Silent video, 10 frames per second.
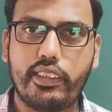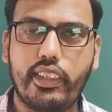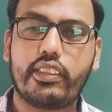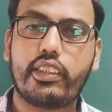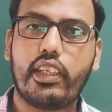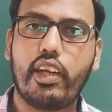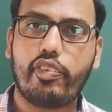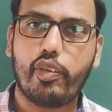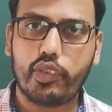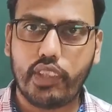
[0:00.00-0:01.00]
instead of
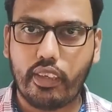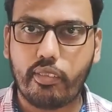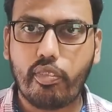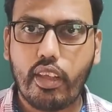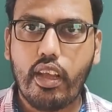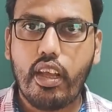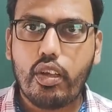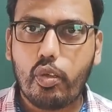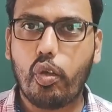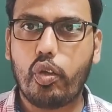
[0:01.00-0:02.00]
using
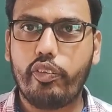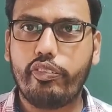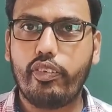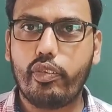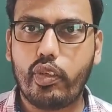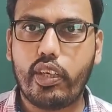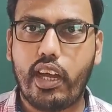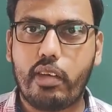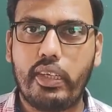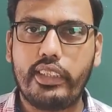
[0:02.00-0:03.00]

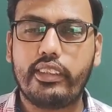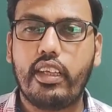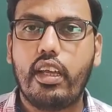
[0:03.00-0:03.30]
chlorofluorocarbons,